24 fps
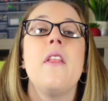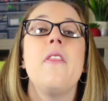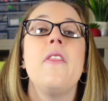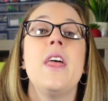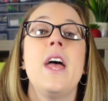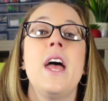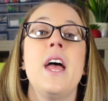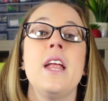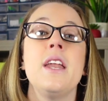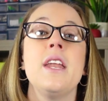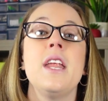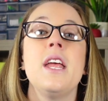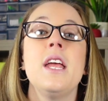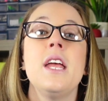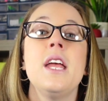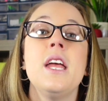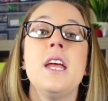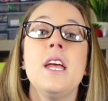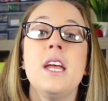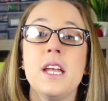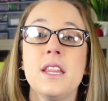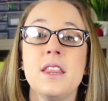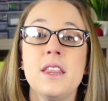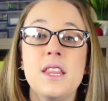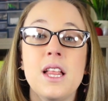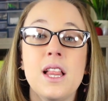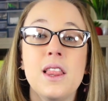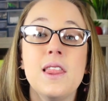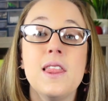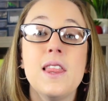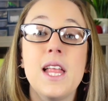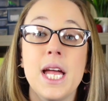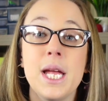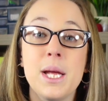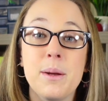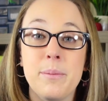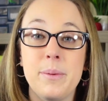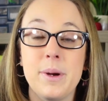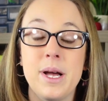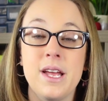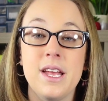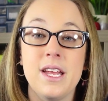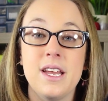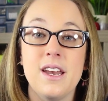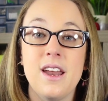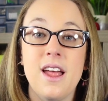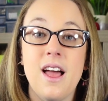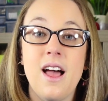Then hit the like
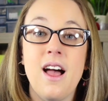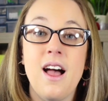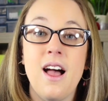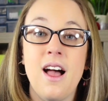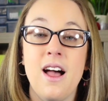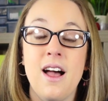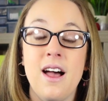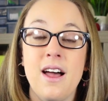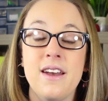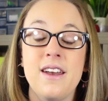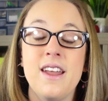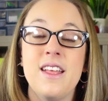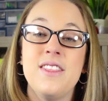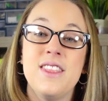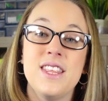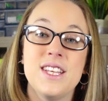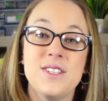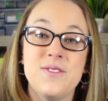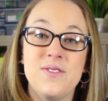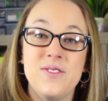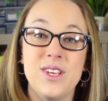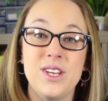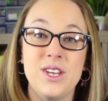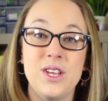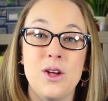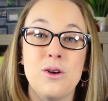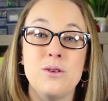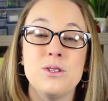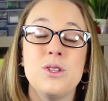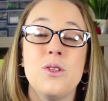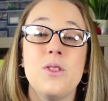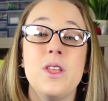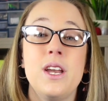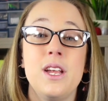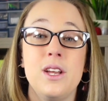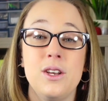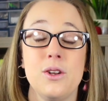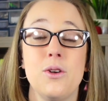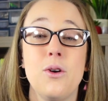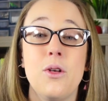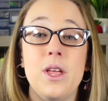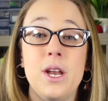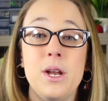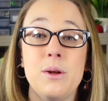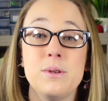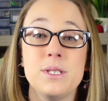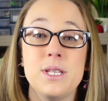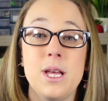button on this video so that I know
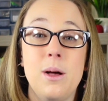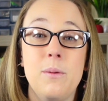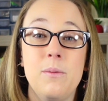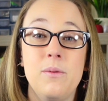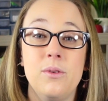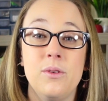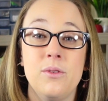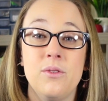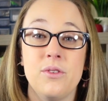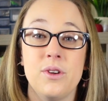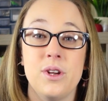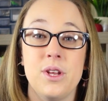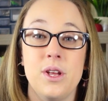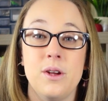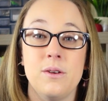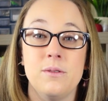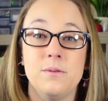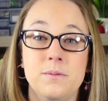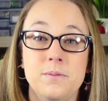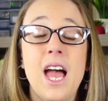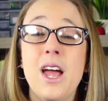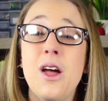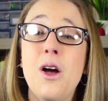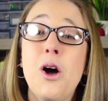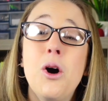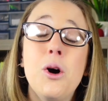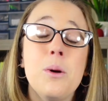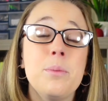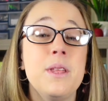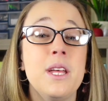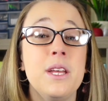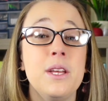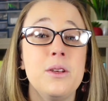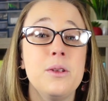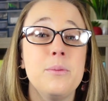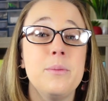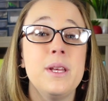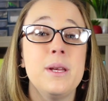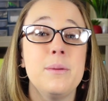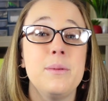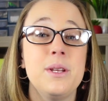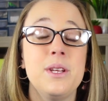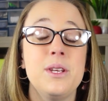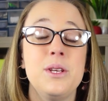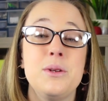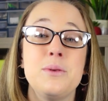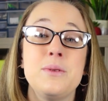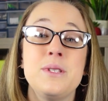that it was helpful for you. I hope that you'll be able
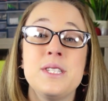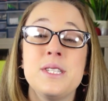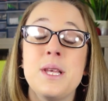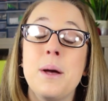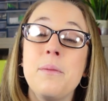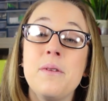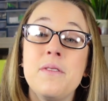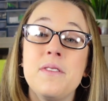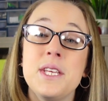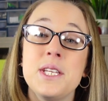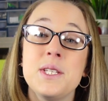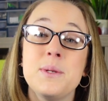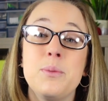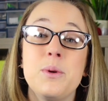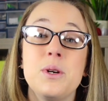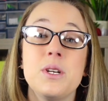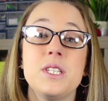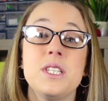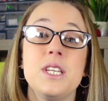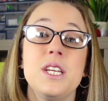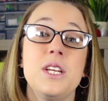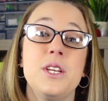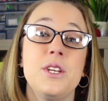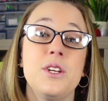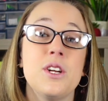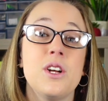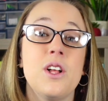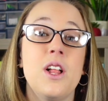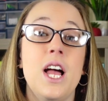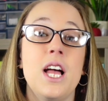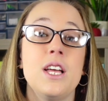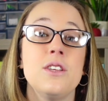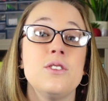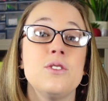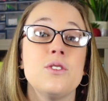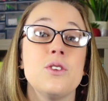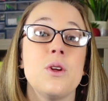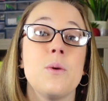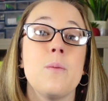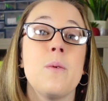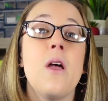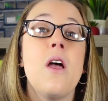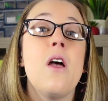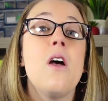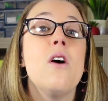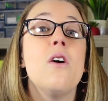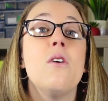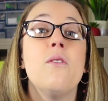to use some of these books in your classroom
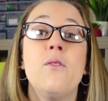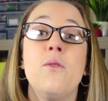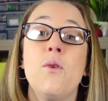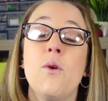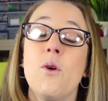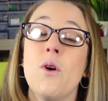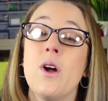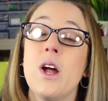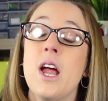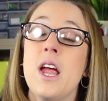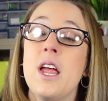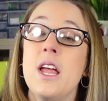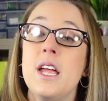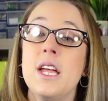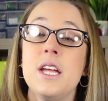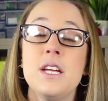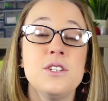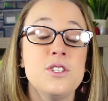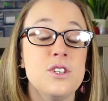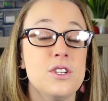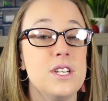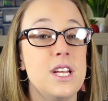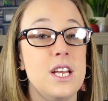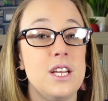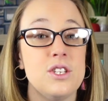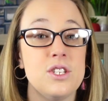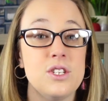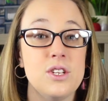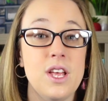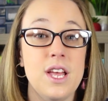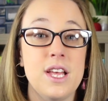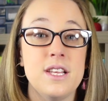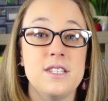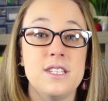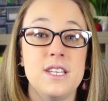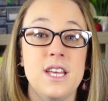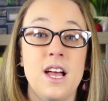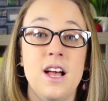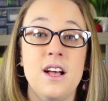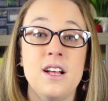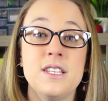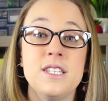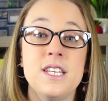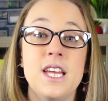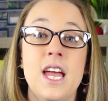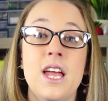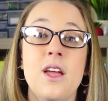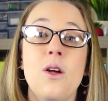for International
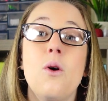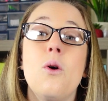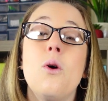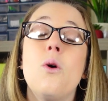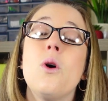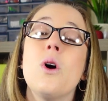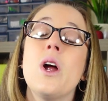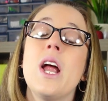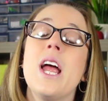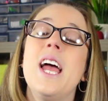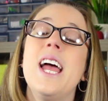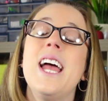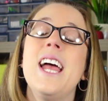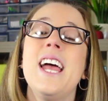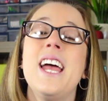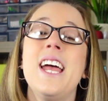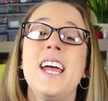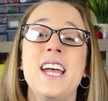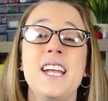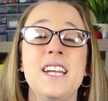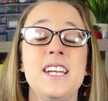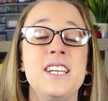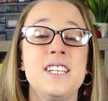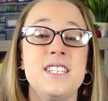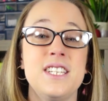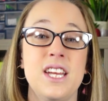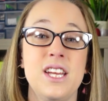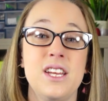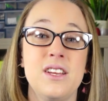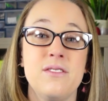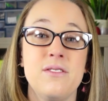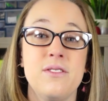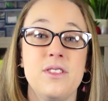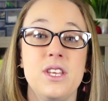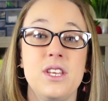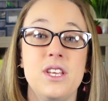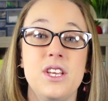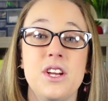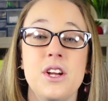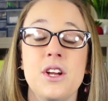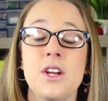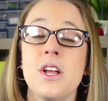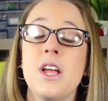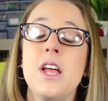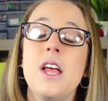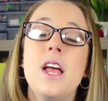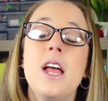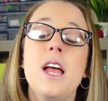SEL Day or any day of the year.